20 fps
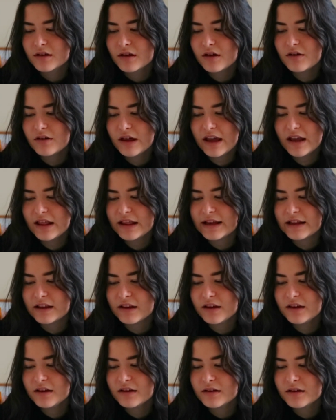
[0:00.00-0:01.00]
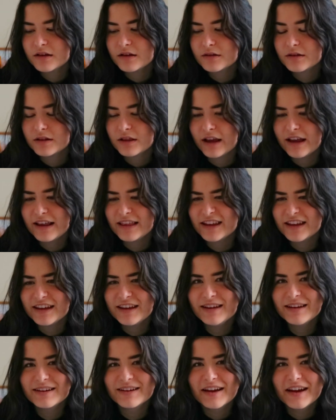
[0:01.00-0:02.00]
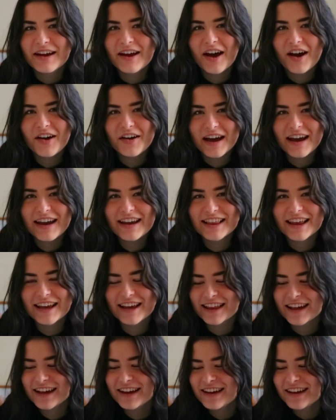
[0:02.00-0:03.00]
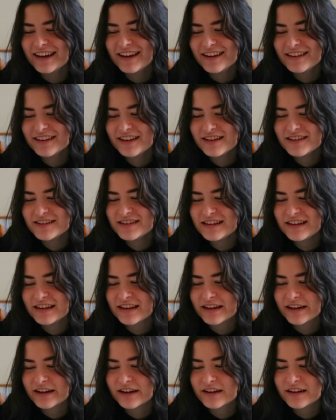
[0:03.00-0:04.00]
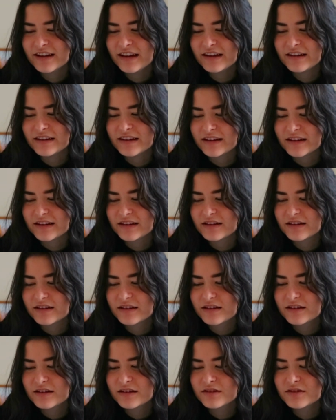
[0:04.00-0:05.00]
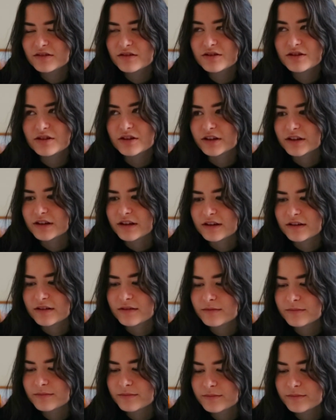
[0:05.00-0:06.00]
Oh, hey, Layla. Oh, hey, Layla. Didn't see you there. Yeah, you did. Sure you didn't.